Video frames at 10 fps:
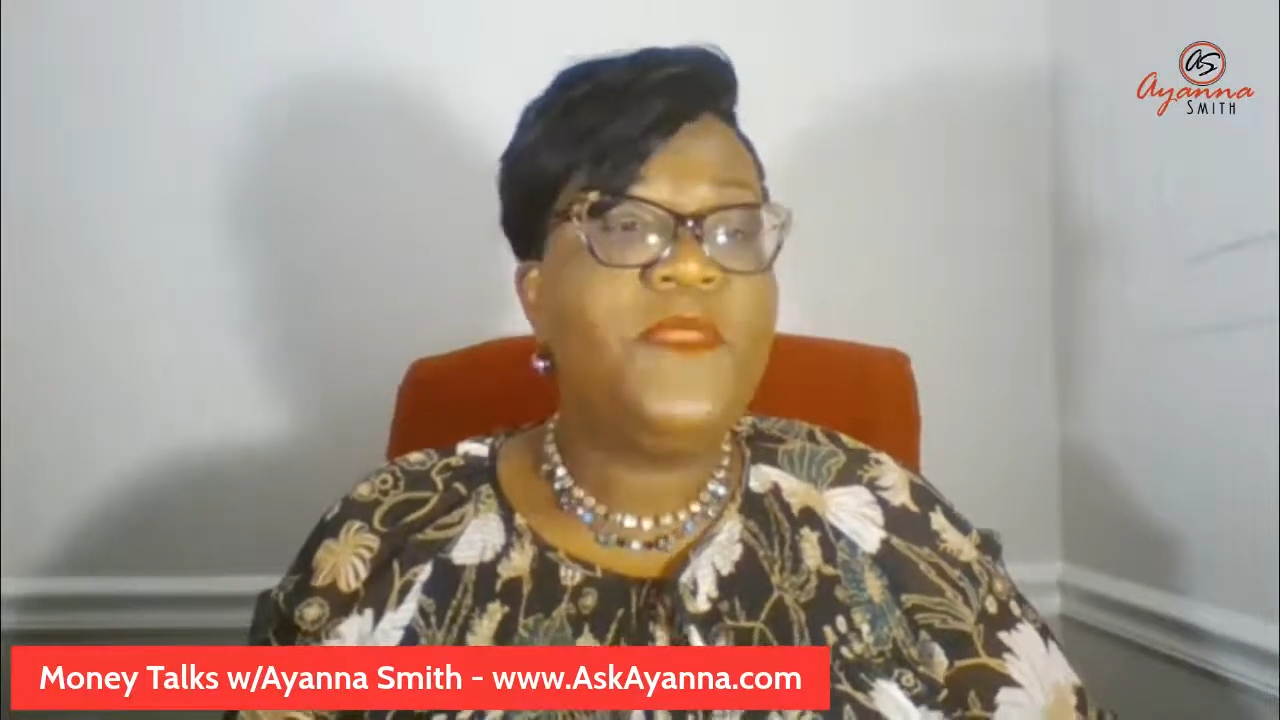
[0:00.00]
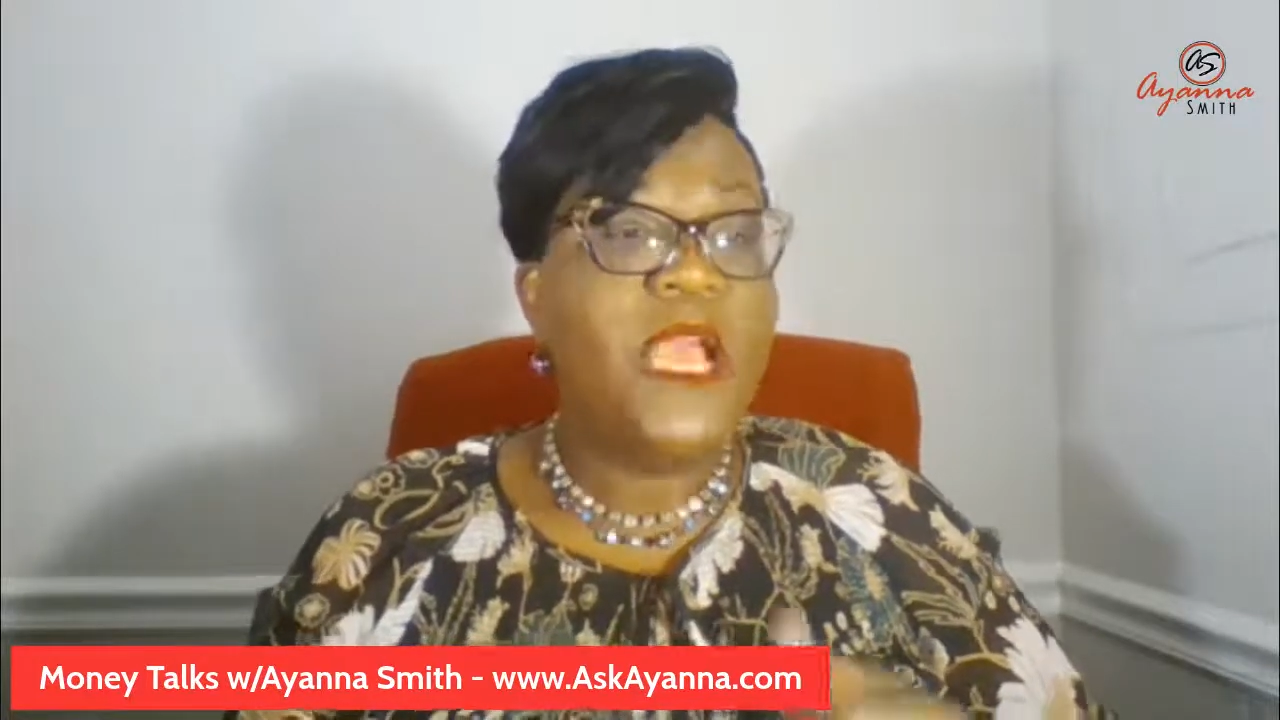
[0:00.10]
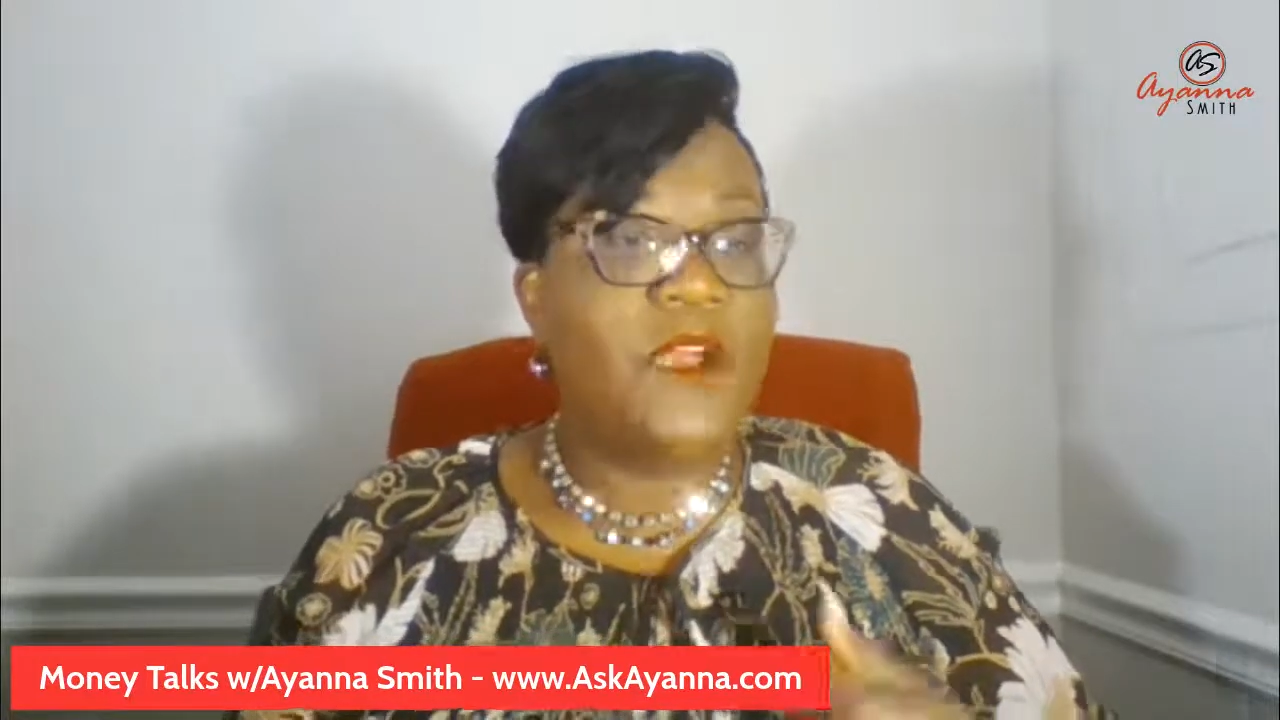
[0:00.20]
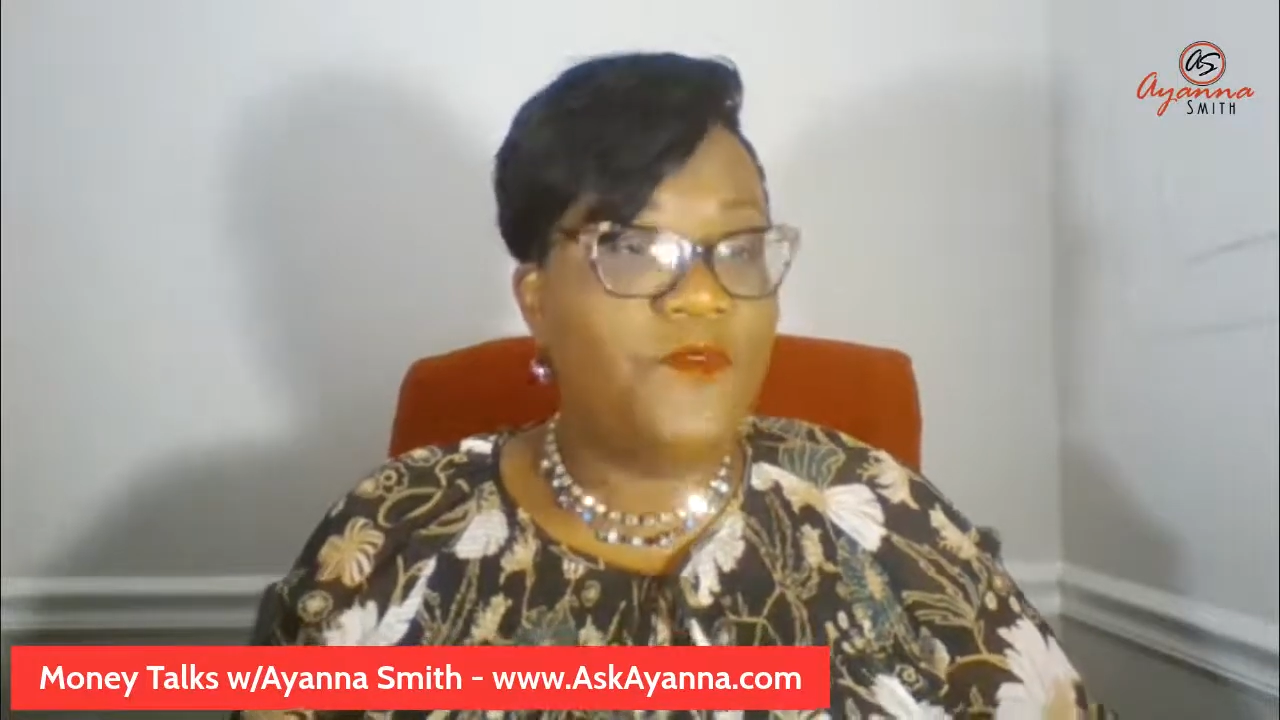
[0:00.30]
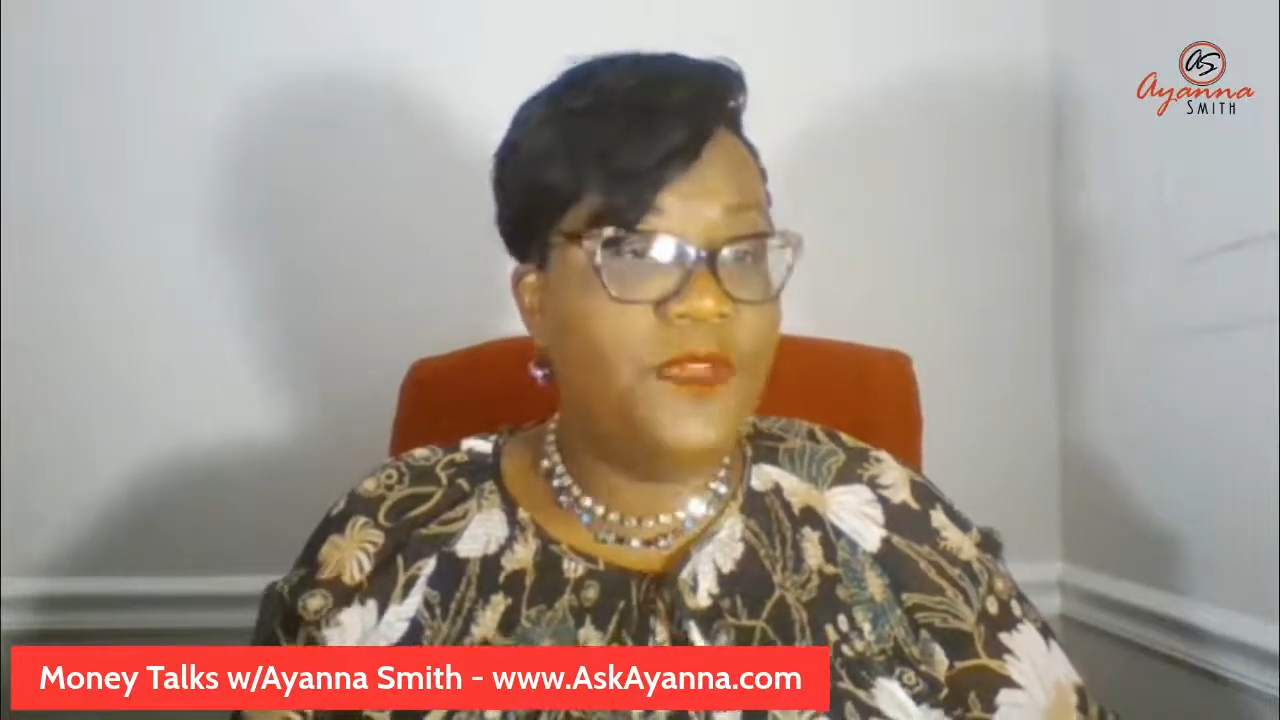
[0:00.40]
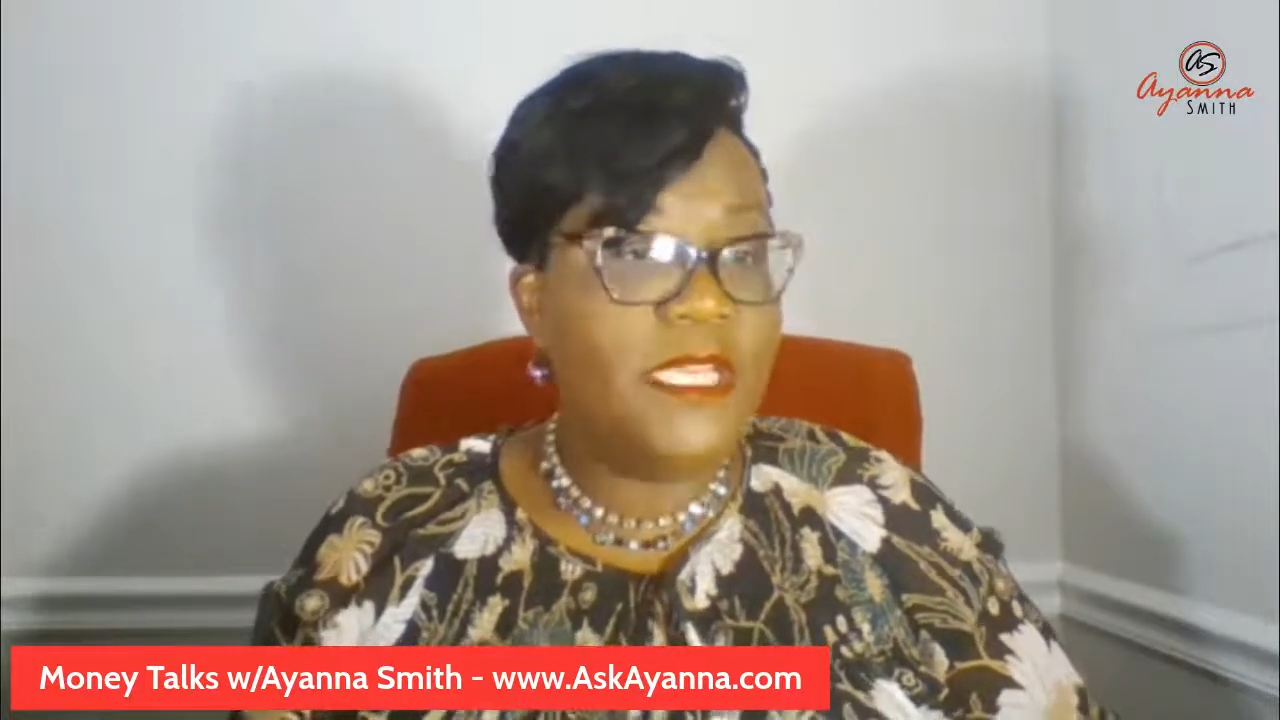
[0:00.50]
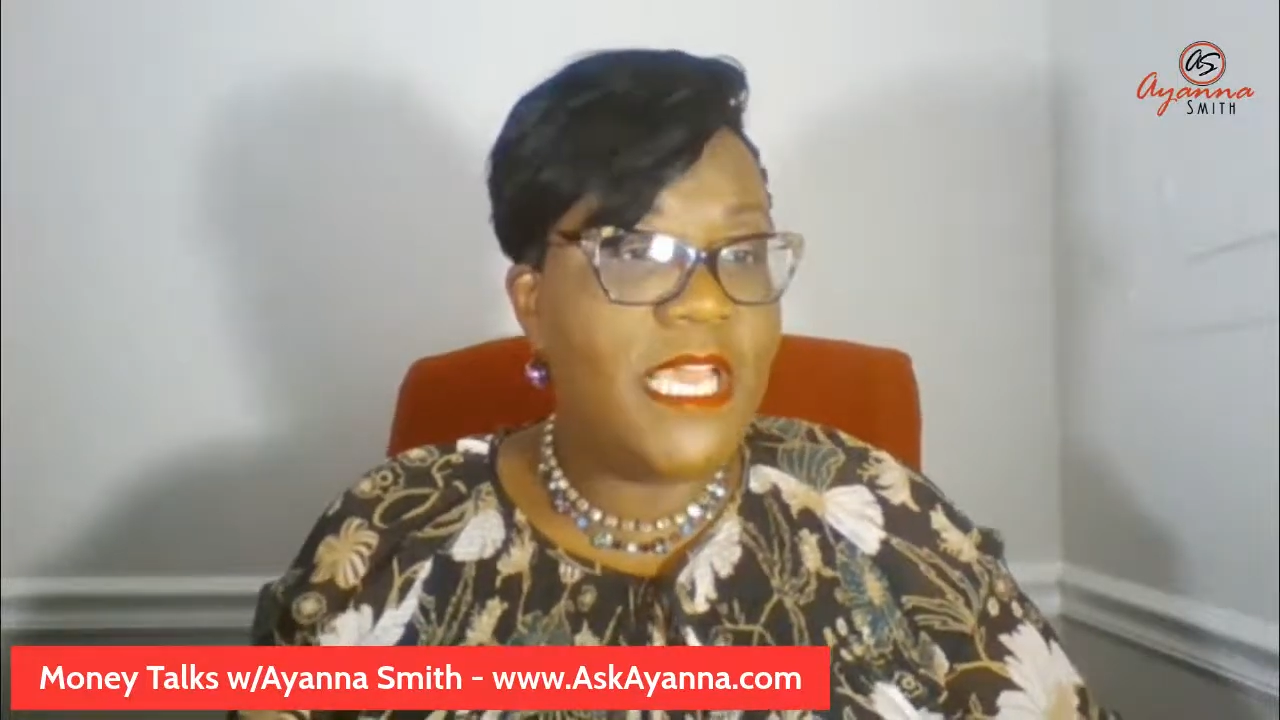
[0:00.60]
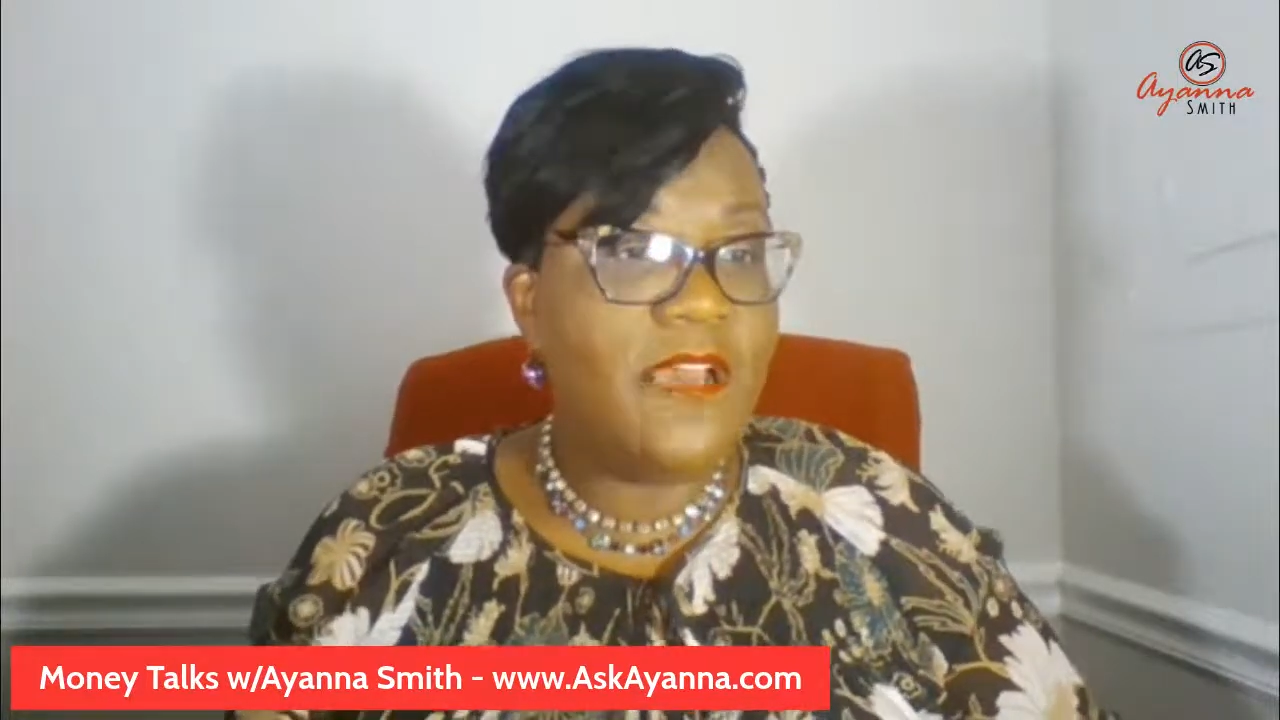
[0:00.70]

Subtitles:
I really